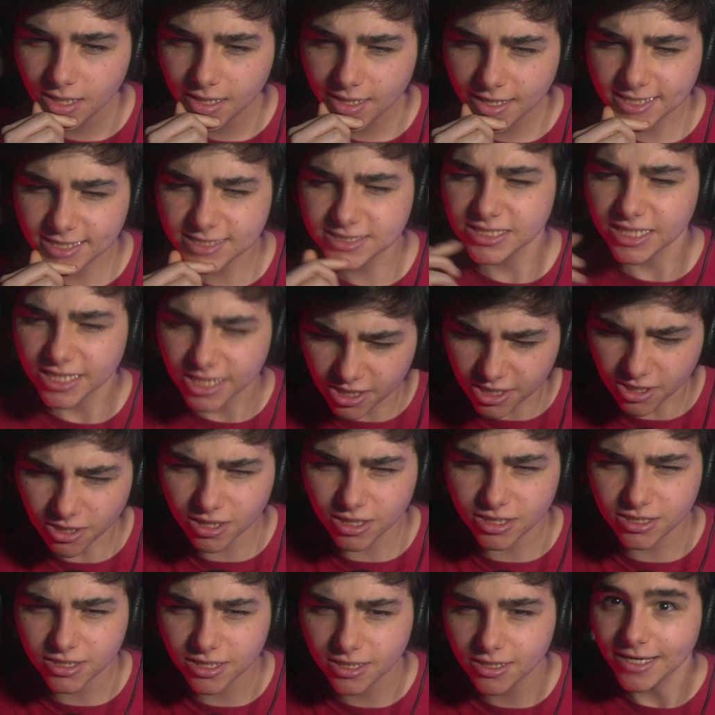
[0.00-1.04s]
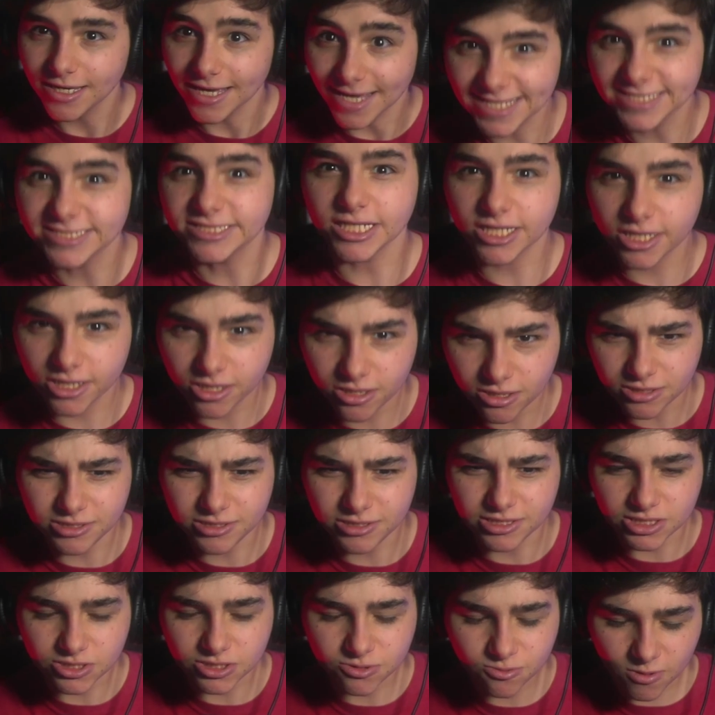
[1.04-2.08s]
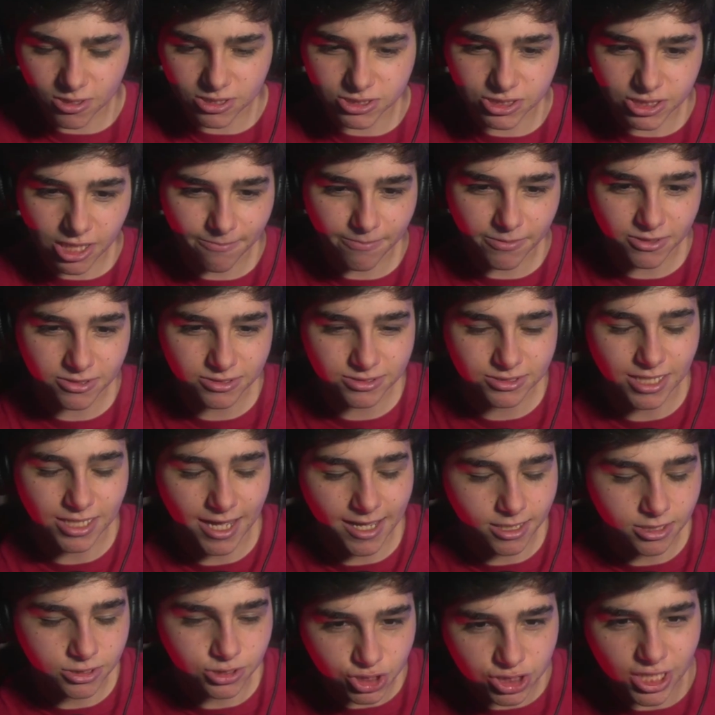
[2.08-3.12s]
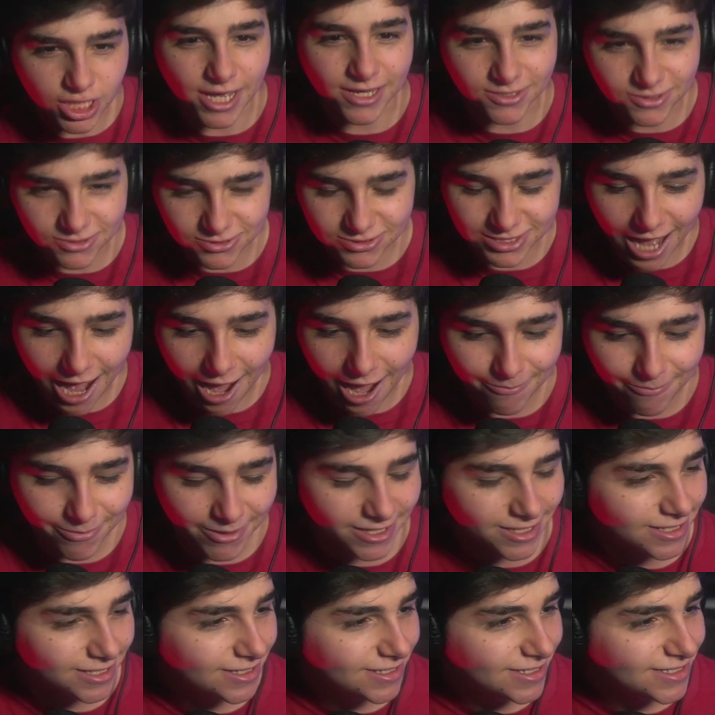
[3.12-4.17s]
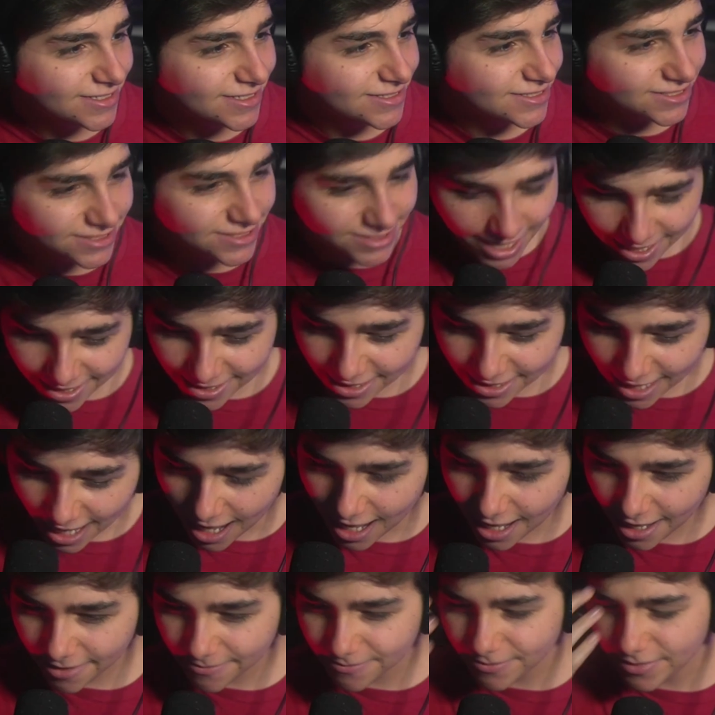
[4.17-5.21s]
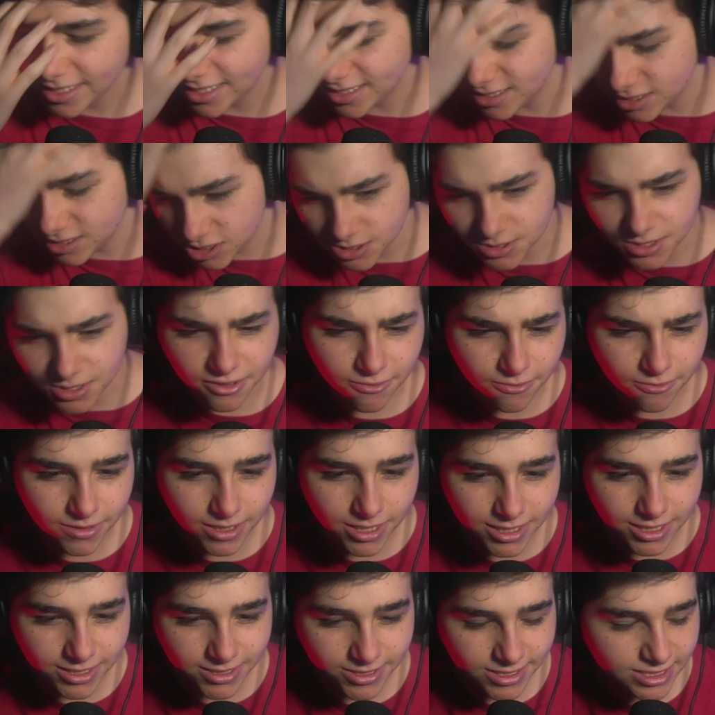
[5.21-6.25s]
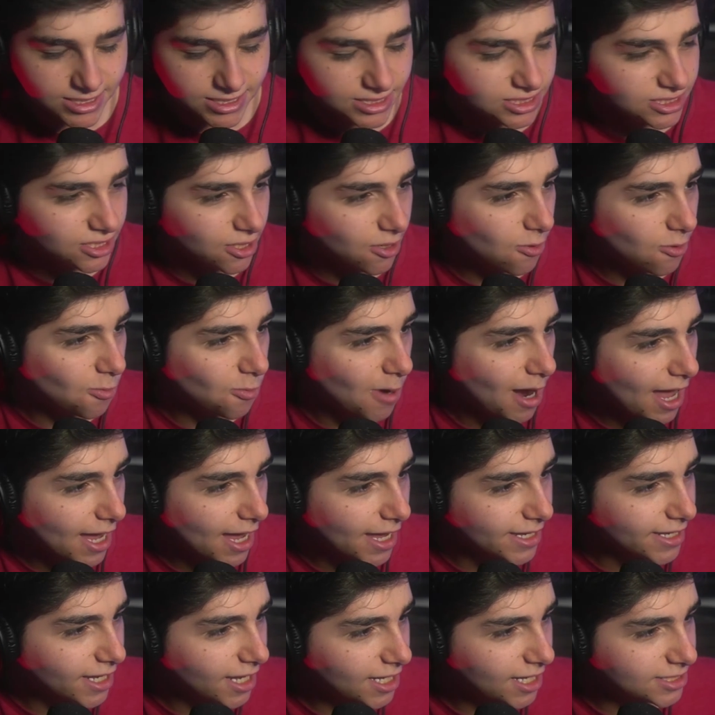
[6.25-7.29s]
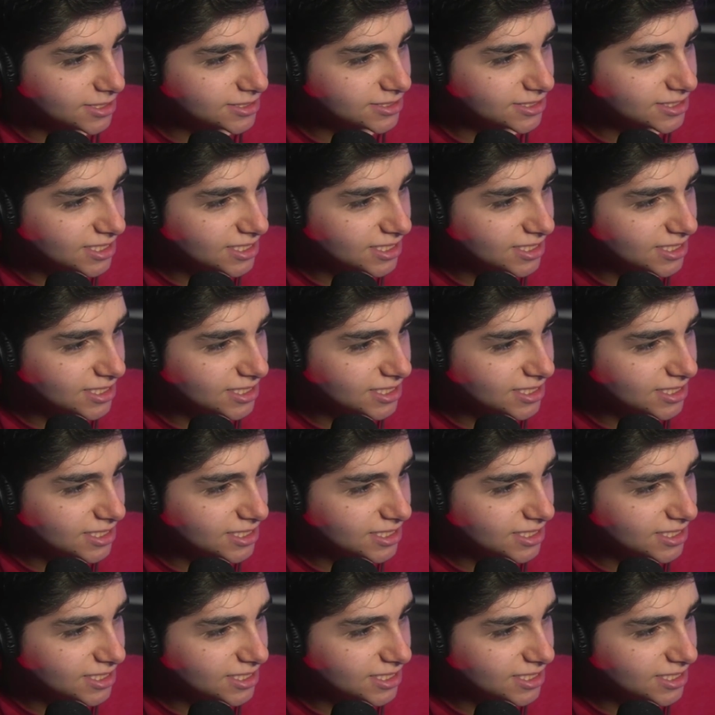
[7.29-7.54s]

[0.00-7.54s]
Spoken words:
Is it good? Is it good to switch up your channel topic? Tonight, I'm interviewing Eliseo Way, and